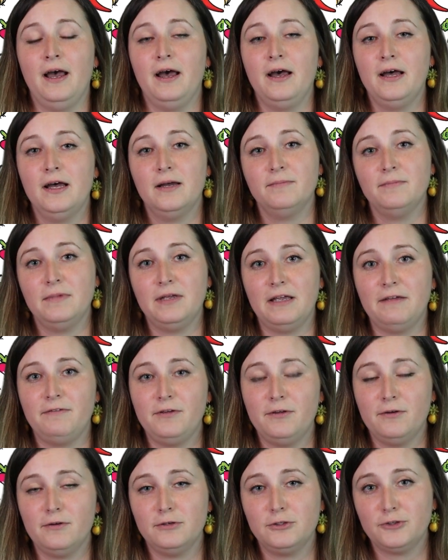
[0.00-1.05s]
Um, if
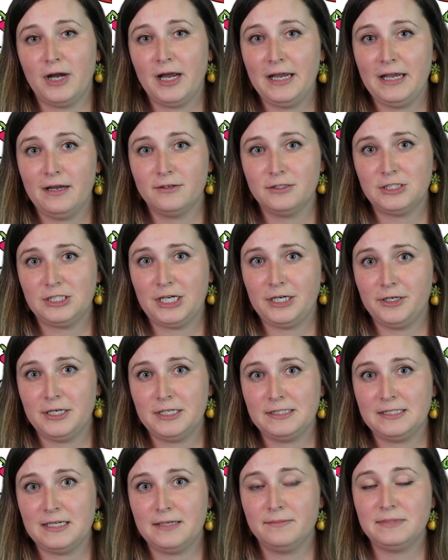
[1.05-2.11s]
you dry out cherry
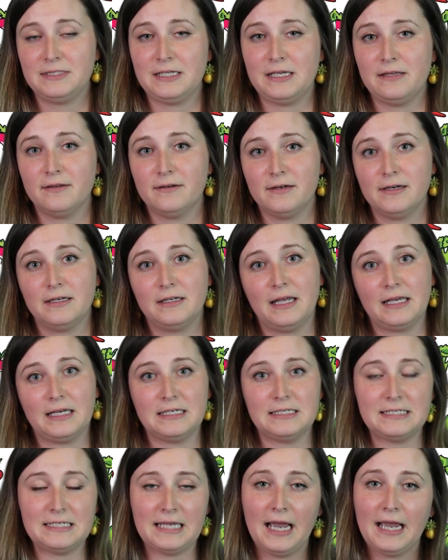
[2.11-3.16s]
stems either in like a
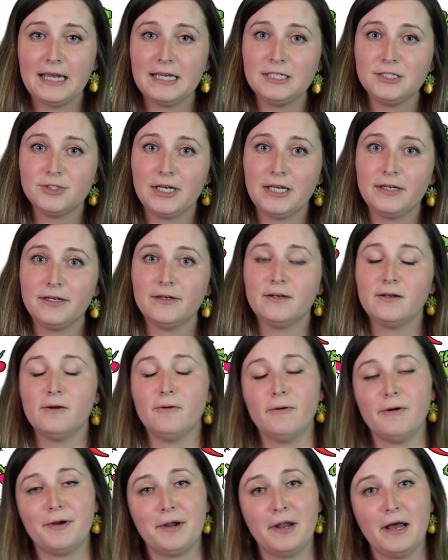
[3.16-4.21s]
dehydrator
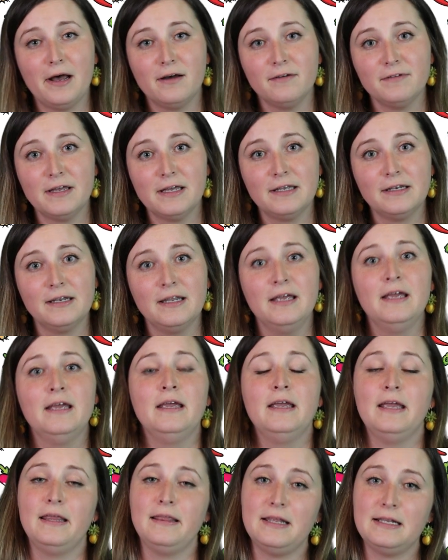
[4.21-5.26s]
or an oven
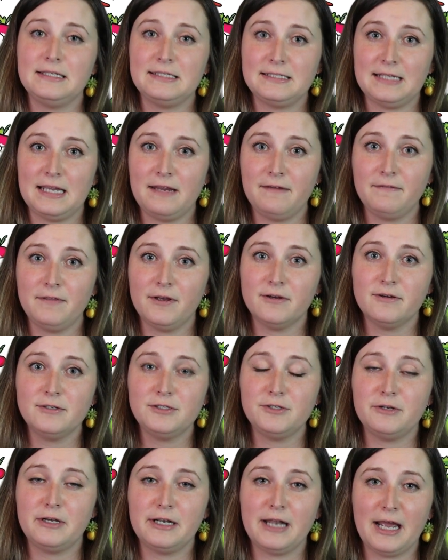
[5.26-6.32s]
and then save
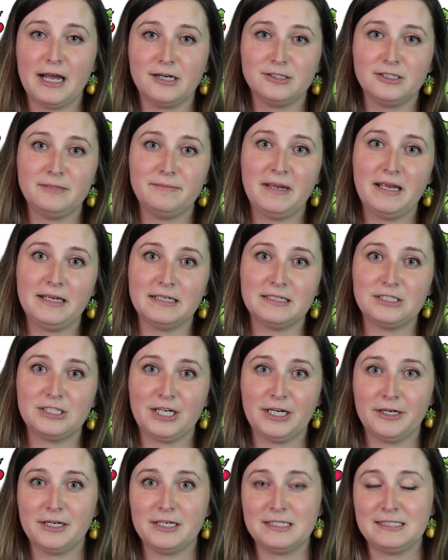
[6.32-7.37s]
those, you can actually make a
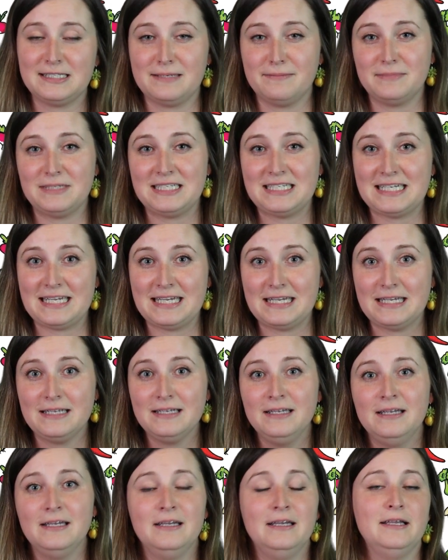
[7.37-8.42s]
cherry stem tea
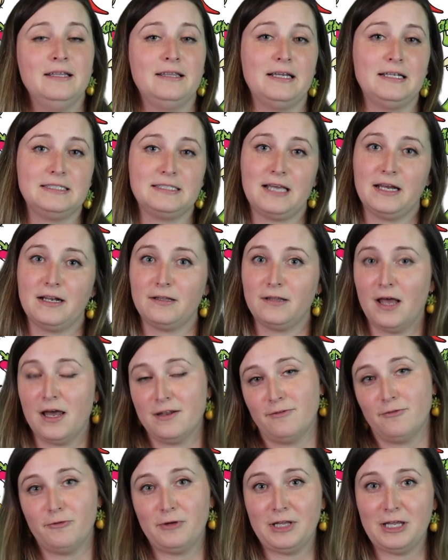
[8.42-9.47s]
that's got a lot
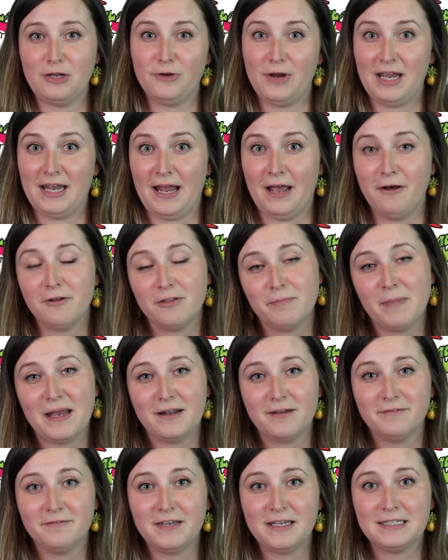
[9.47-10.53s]
of really great health
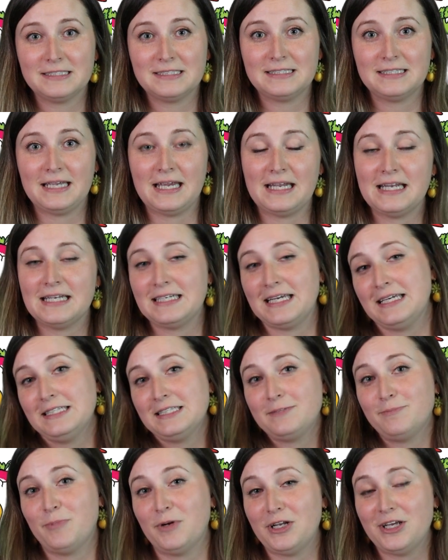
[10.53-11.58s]
benefits and it
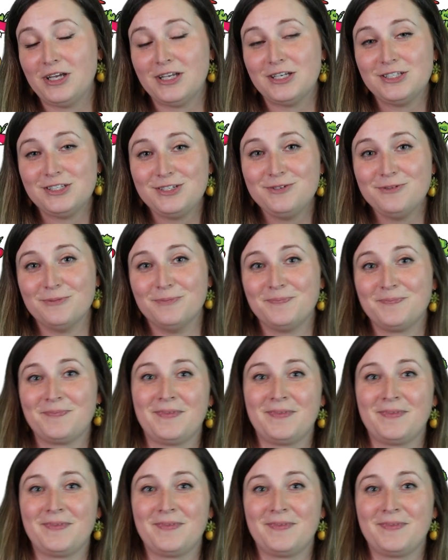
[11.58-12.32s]
tastes pretty good too.